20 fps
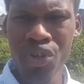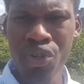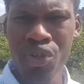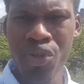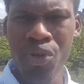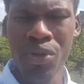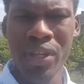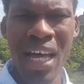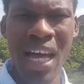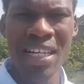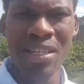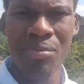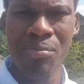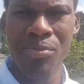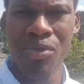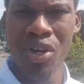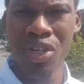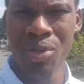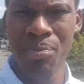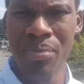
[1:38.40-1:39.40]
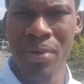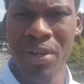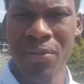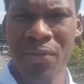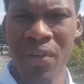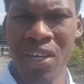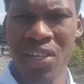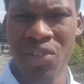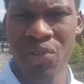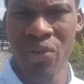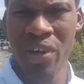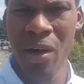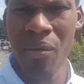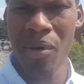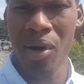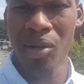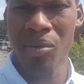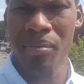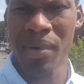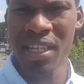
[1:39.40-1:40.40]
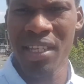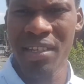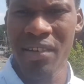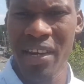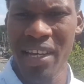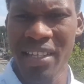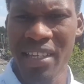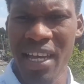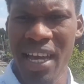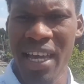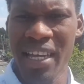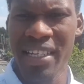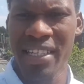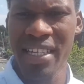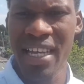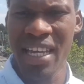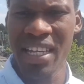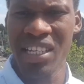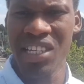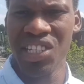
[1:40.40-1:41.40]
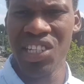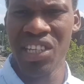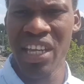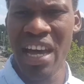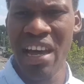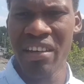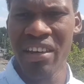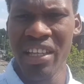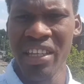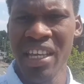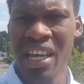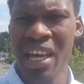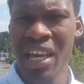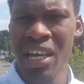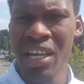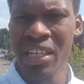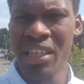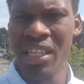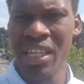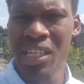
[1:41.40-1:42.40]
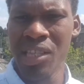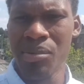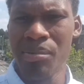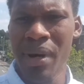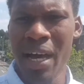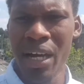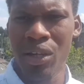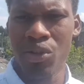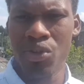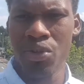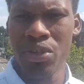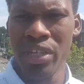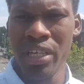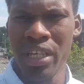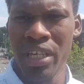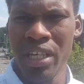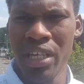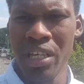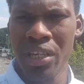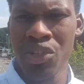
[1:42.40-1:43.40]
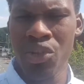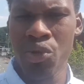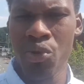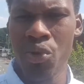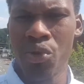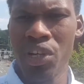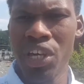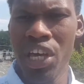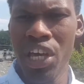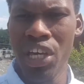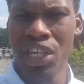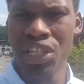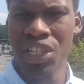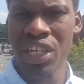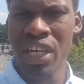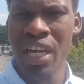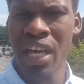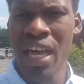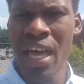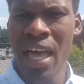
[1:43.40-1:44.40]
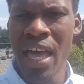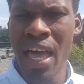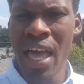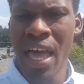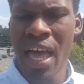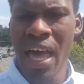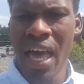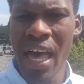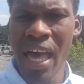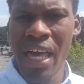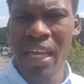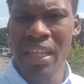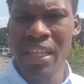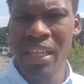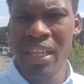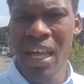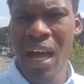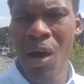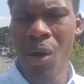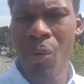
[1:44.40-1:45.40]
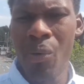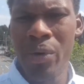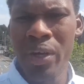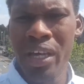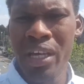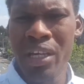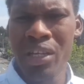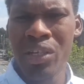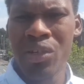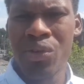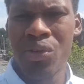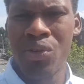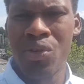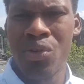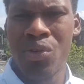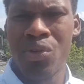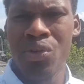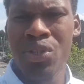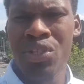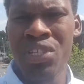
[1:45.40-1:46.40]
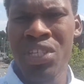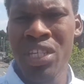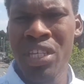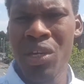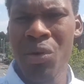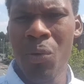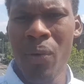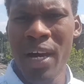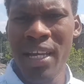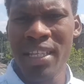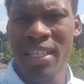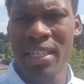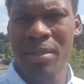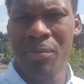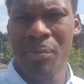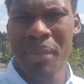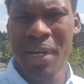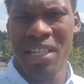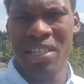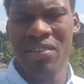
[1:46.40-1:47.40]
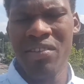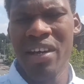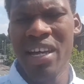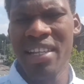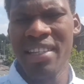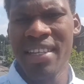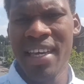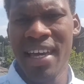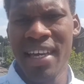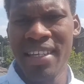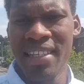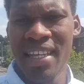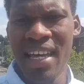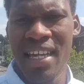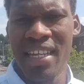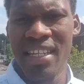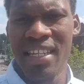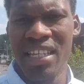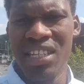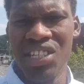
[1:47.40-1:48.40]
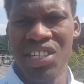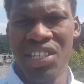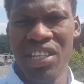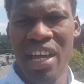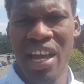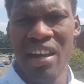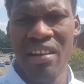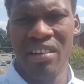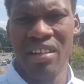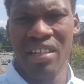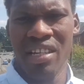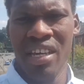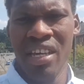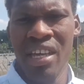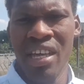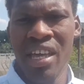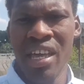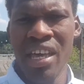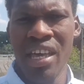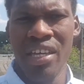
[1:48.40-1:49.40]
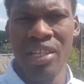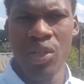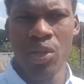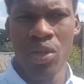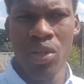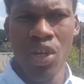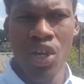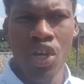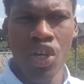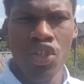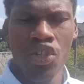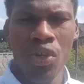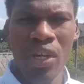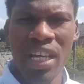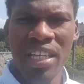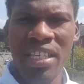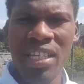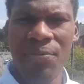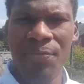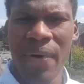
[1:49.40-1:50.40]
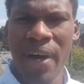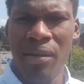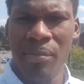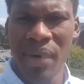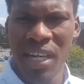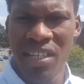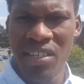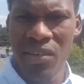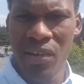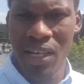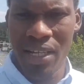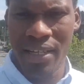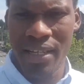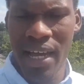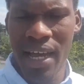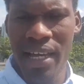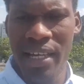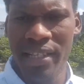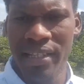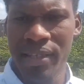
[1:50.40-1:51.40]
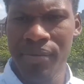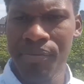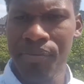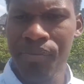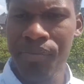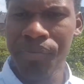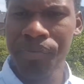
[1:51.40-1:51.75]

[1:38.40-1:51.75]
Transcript: So that's just brief history about material science and engineering, date back to the Stone Age. And now we see what material science and engineering is. So let's define material science.